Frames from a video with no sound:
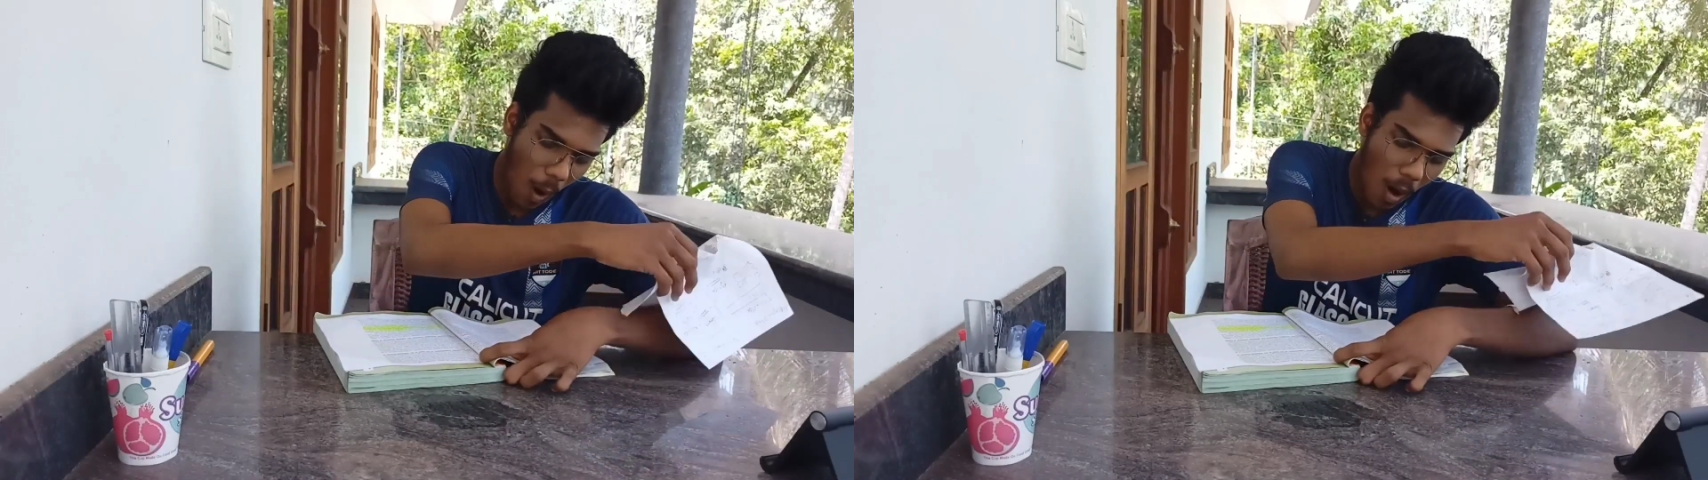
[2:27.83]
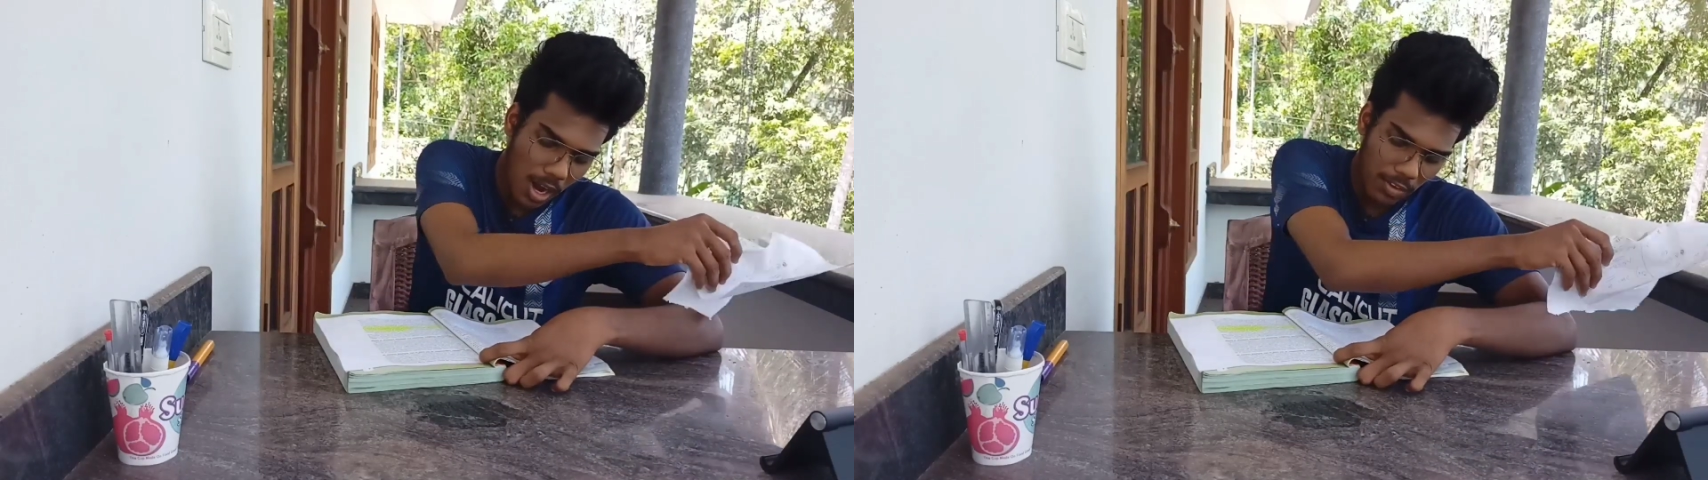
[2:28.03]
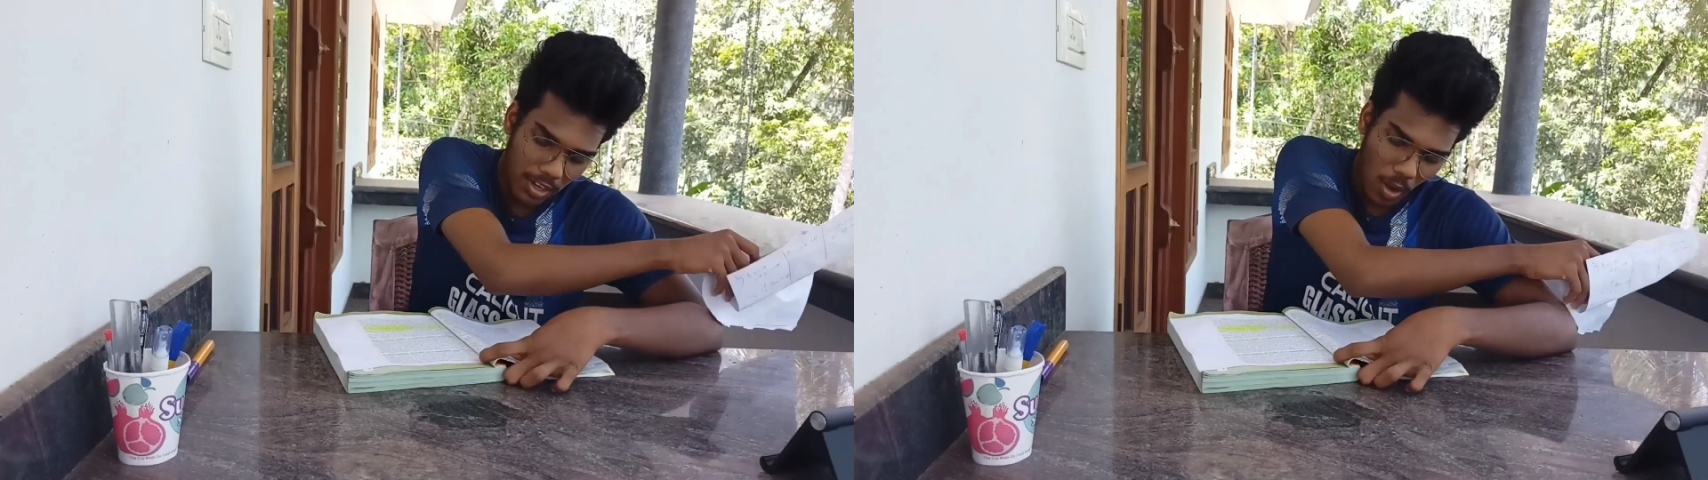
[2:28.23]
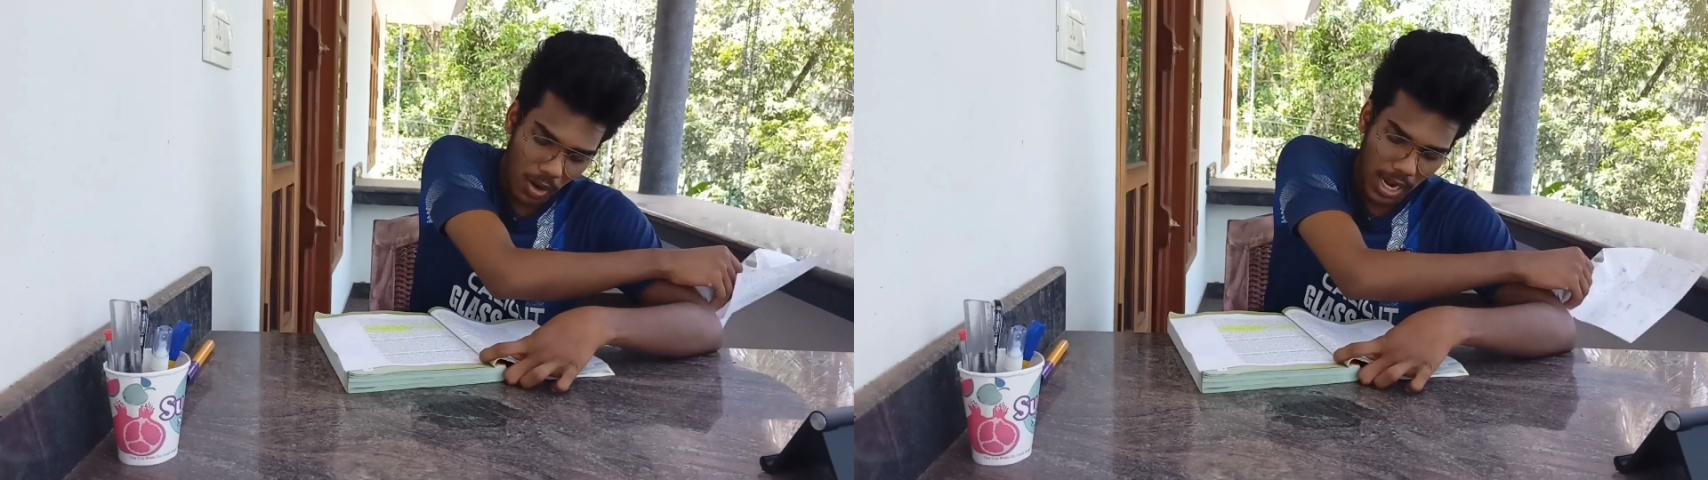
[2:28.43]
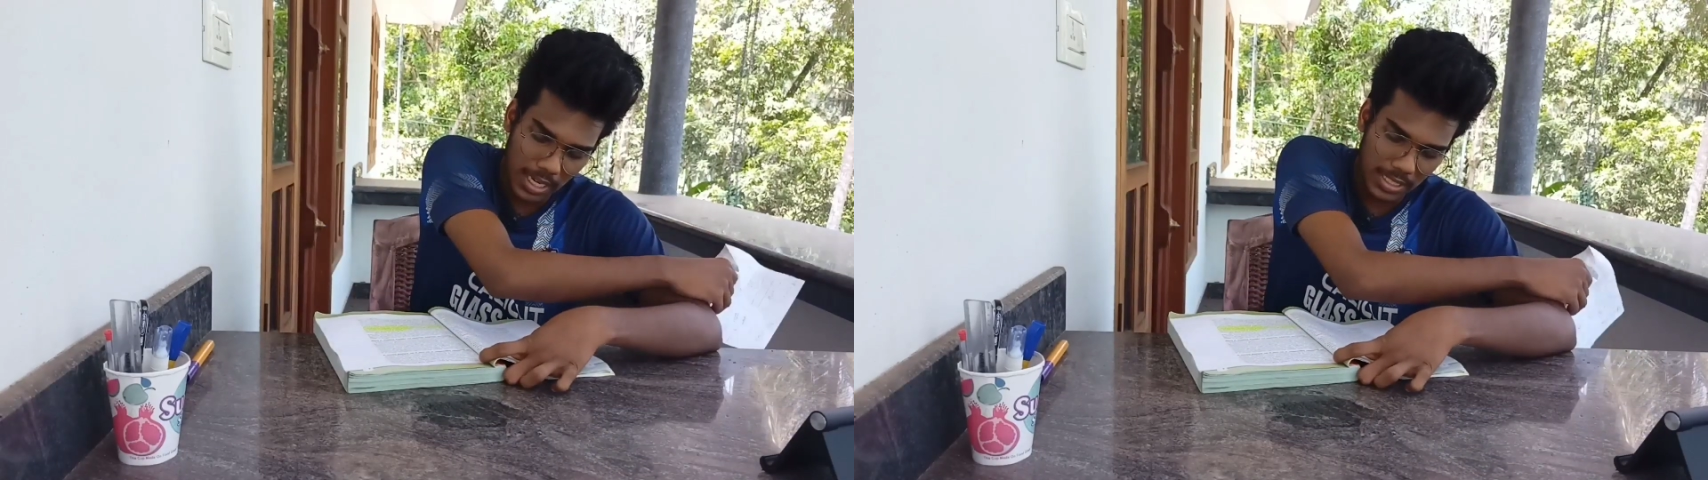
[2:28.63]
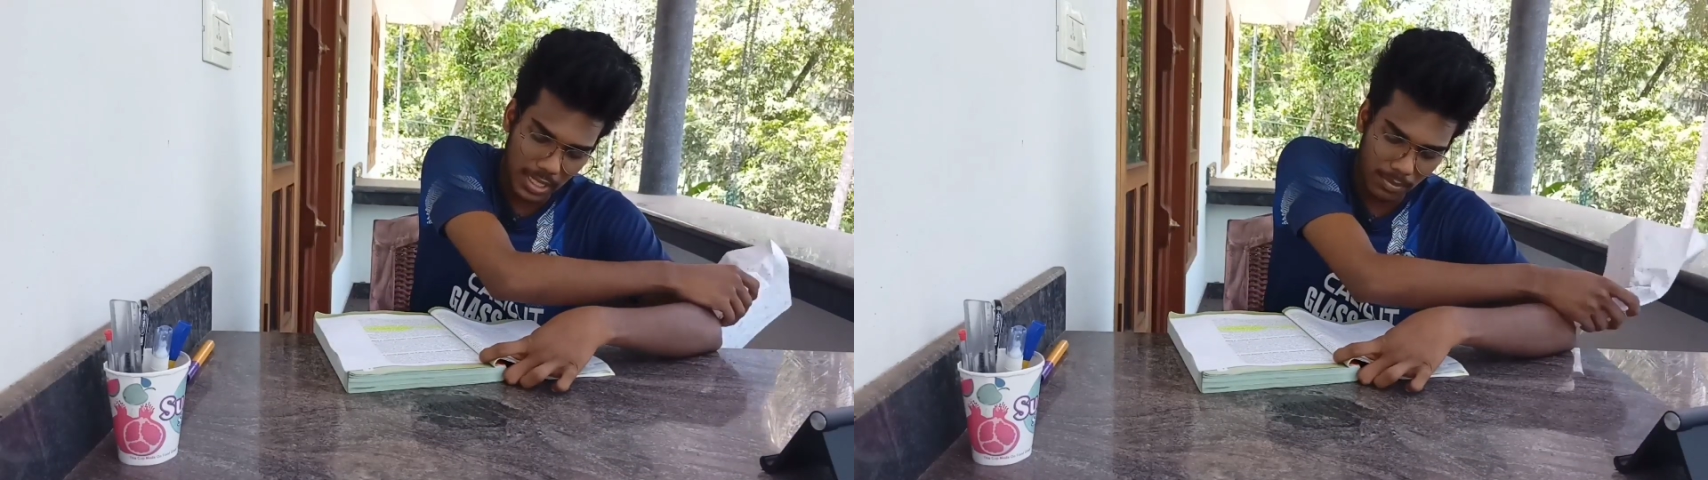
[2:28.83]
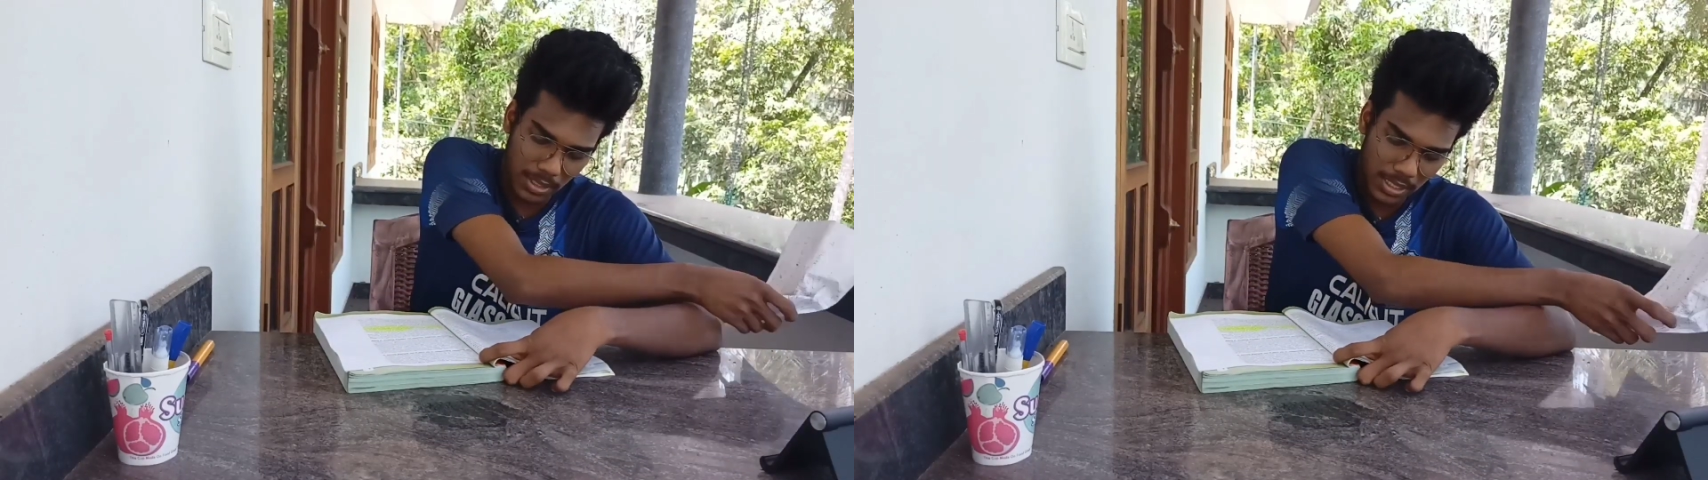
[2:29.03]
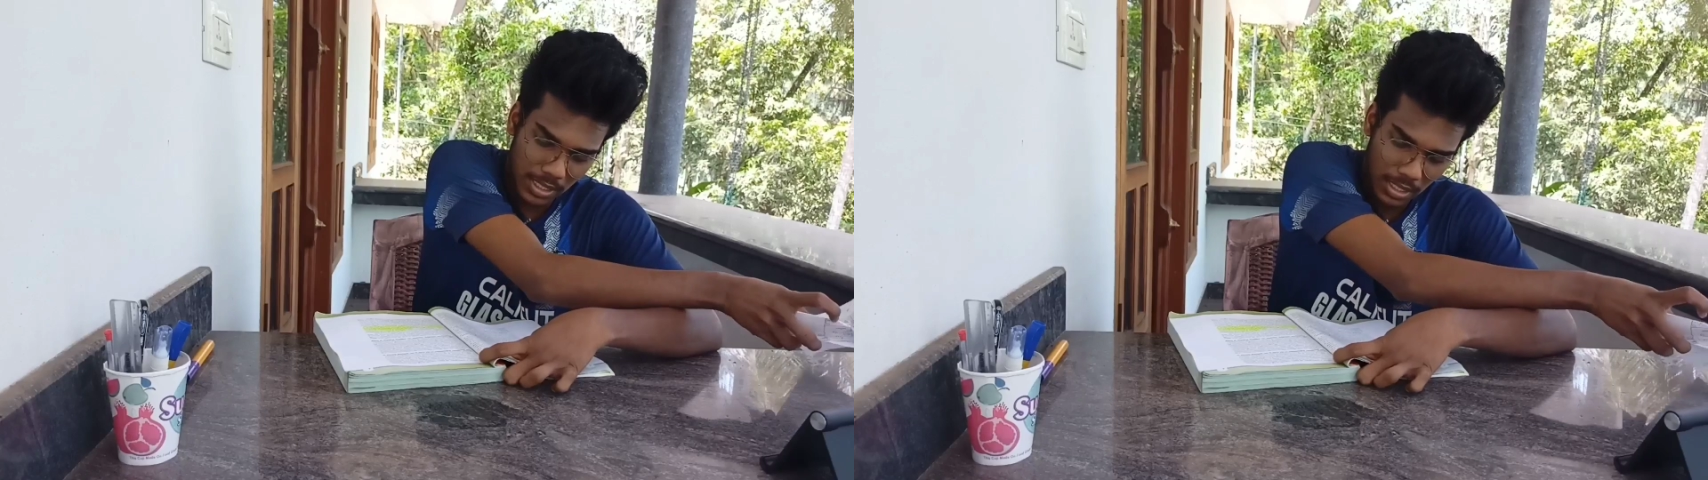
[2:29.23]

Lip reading: all living organisms